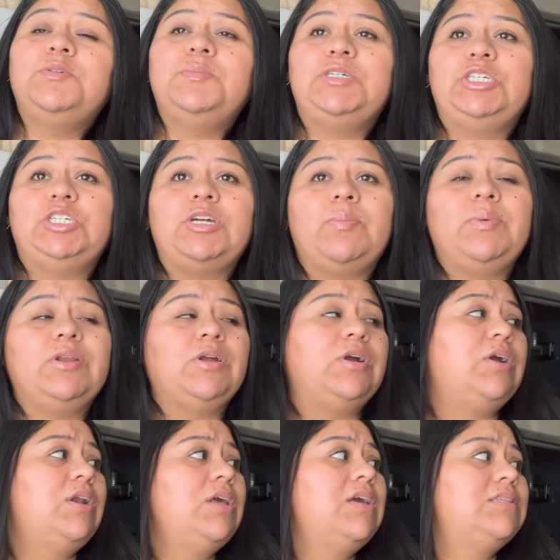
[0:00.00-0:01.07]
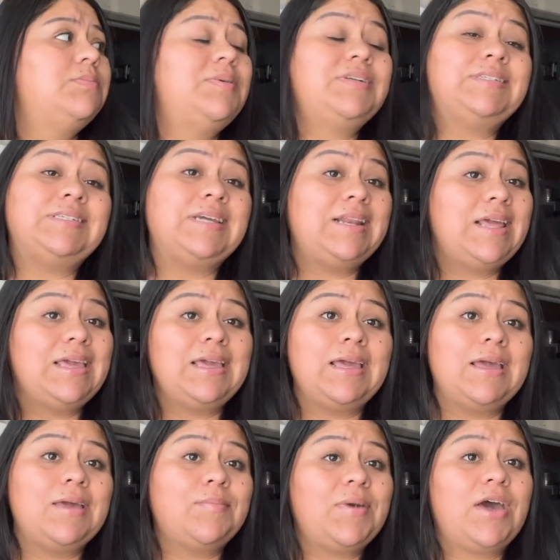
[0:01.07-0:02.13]
my shopping early. It's about 10
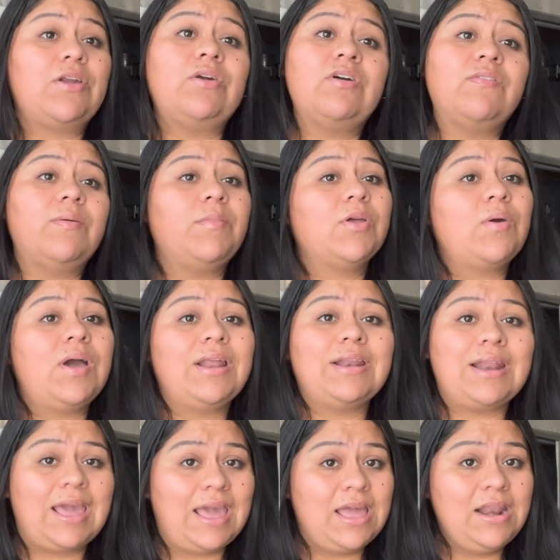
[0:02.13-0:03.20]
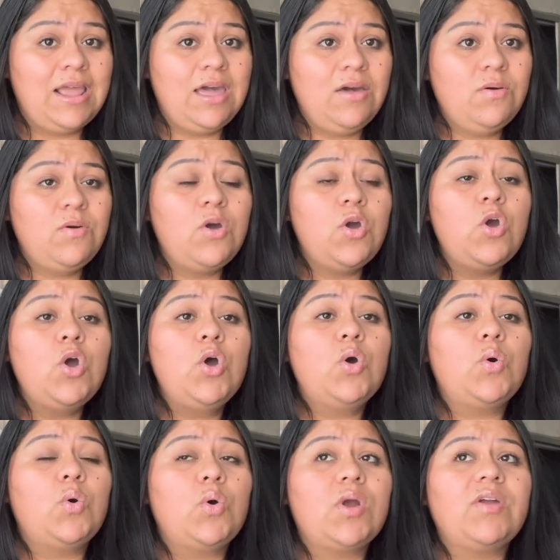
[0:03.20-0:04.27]
a.m. I don't know if I'm gonna go ahead and head out
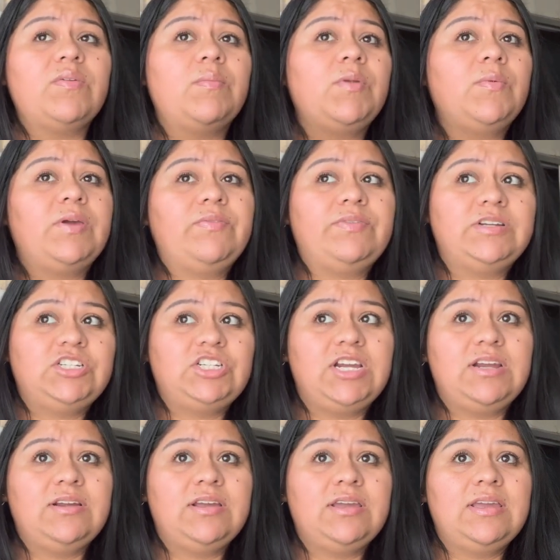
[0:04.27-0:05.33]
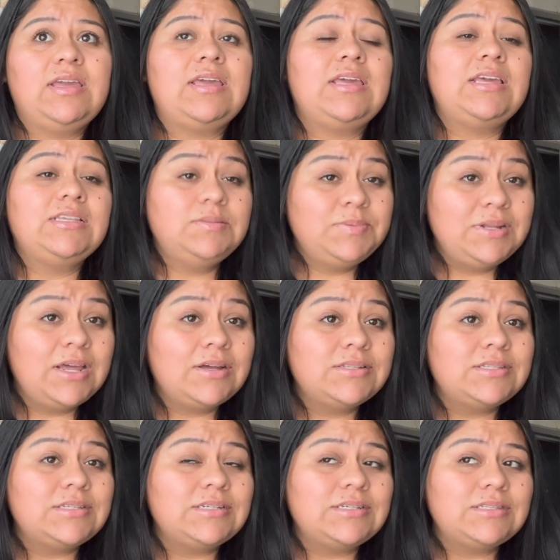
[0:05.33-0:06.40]
or if I'm gonna wait for Jerry. He's been out
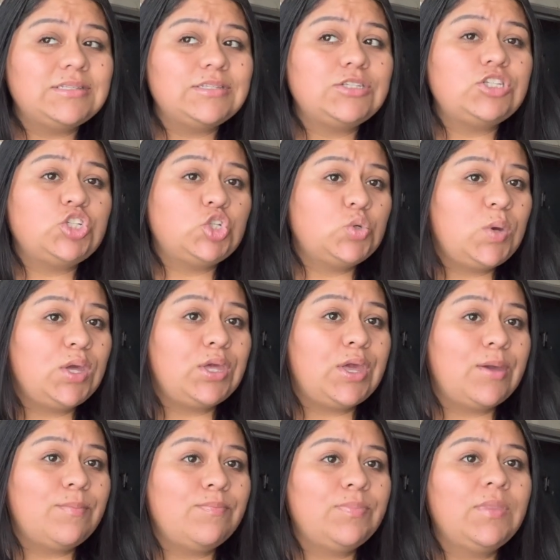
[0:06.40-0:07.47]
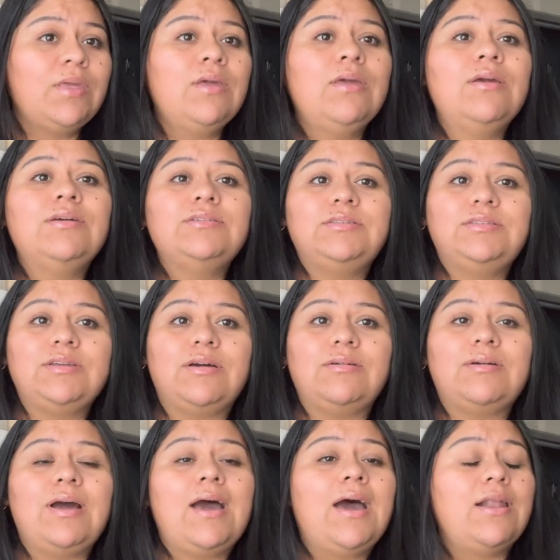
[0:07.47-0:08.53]
since 2 a.m. So
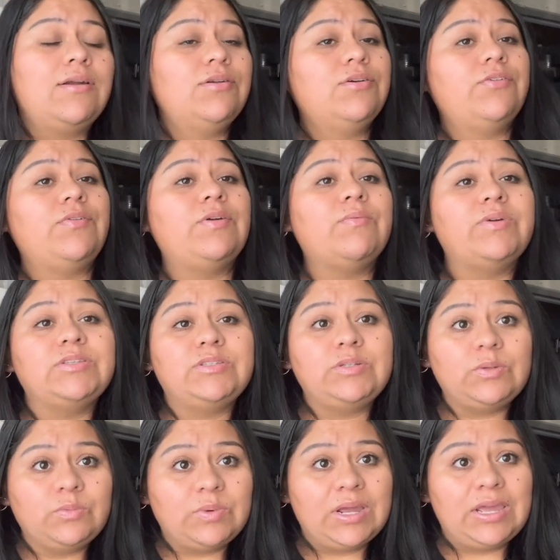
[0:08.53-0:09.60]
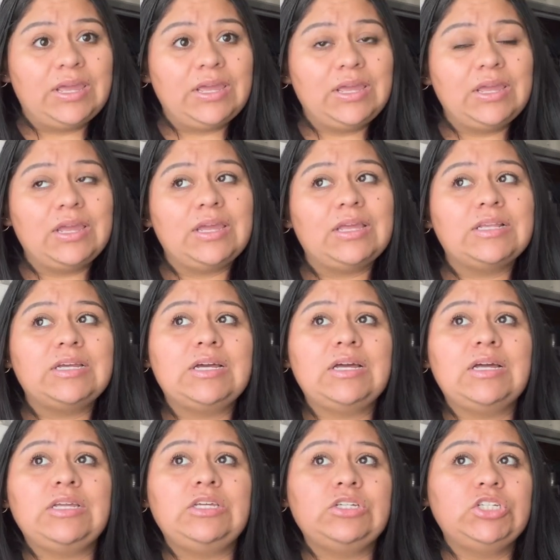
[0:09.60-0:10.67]
I don't know if he wants to wait
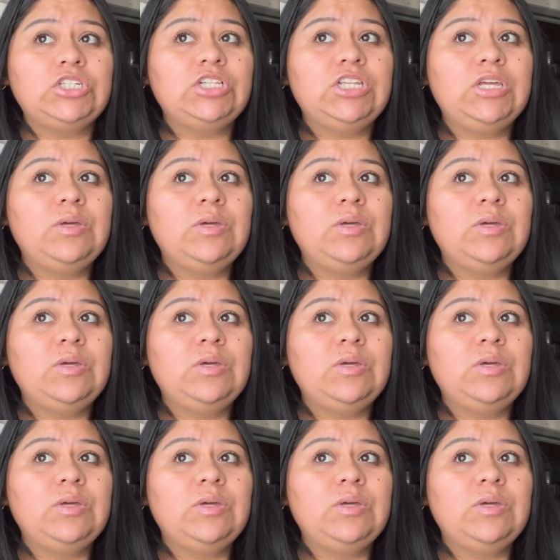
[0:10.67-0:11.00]
usually